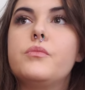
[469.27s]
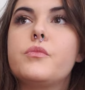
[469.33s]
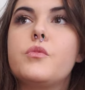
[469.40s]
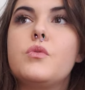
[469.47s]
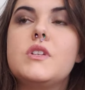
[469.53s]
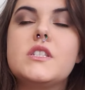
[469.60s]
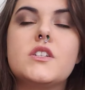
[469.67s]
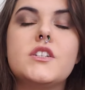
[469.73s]

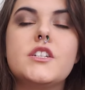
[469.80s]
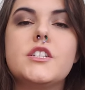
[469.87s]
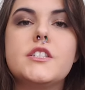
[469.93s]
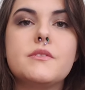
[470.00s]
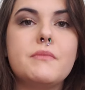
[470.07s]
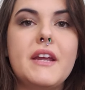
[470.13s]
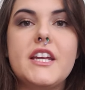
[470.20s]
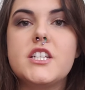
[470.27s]

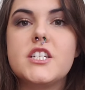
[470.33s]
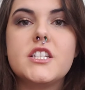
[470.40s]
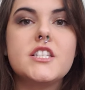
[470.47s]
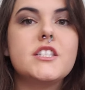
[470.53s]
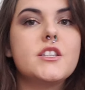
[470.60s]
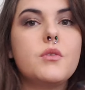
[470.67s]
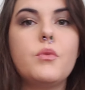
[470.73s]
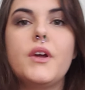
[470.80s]
wizards,
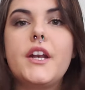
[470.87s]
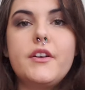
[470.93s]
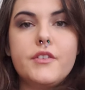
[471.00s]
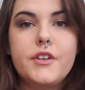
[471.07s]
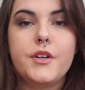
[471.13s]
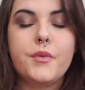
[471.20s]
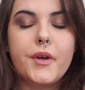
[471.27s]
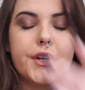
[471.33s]
mages, whatever
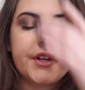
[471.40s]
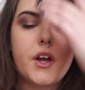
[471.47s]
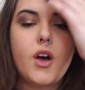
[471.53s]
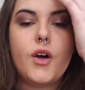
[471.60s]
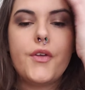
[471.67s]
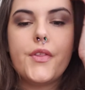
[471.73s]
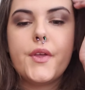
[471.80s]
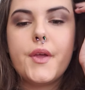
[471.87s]
you want to
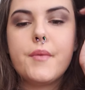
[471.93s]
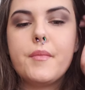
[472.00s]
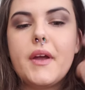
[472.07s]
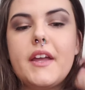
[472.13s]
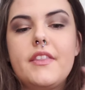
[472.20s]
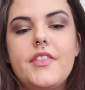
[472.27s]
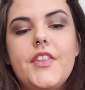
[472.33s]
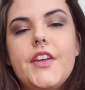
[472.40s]
call them.
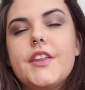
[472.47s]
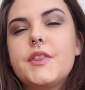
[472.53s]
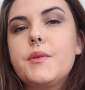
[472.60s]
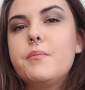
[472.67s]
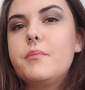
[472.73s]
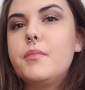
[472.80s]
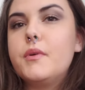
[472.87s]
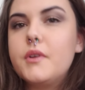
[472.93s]
I think
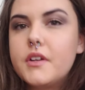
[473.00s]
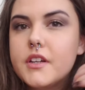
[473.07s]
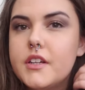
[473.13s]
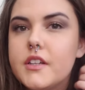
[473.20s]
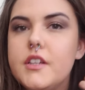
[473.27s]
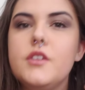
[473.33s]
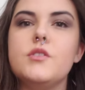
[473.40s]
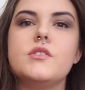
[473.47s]
the book
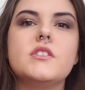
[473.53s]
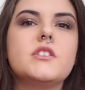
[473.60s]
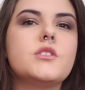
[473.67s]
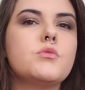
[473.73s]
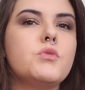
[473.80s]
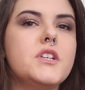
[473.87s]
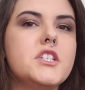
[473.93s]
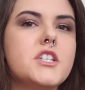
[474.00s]

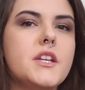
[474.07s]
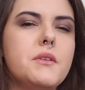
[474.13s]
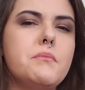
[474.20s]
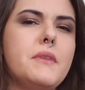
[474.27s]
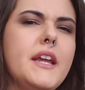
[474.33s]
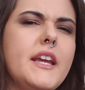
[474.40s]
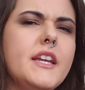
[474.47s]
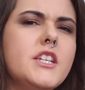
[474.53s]
uses witch and
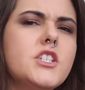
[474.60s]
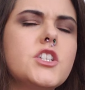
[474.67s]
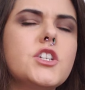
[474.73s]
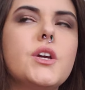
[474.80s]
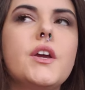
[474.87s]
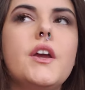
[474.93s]
mage.